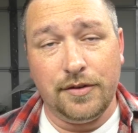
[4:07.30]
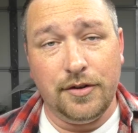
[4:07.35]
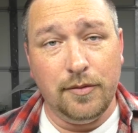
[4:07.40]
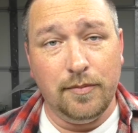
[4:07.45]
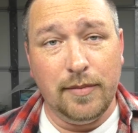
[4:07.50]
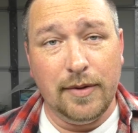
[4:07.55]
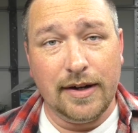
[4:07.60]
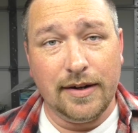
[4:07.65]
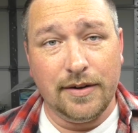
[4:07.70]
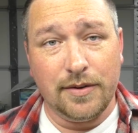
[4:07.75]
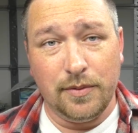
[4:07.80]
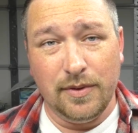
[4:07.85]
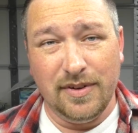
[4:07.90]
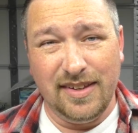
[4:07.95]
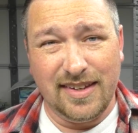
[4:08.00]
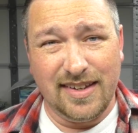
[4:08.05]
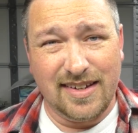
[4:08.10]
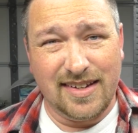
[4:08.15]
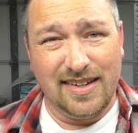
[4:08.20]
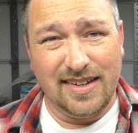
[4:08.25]
too big to
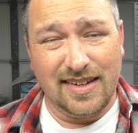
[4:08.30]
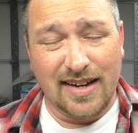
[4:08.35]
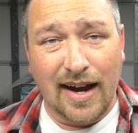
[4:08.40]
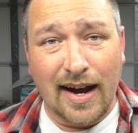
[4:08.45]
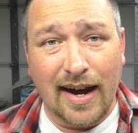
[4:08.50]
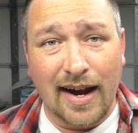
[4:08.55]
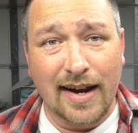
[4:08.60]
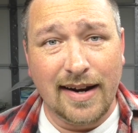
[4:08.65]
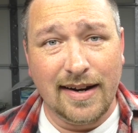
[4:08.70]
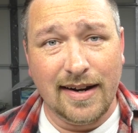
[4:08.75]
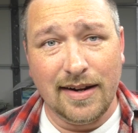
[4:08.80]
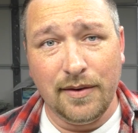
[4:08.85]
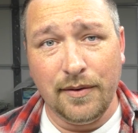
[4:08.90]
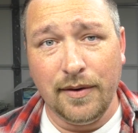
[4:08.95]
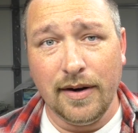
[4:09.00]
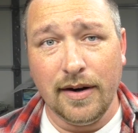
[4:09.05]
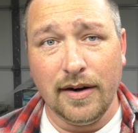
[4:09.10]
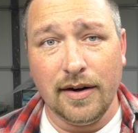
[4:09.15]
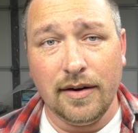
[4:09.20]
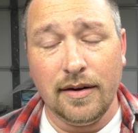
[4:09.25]
really hide
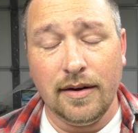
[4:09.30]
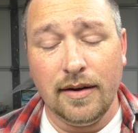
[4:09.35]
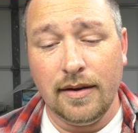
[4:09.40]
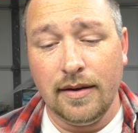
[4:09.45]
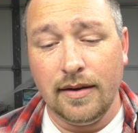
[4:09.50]
anywhere.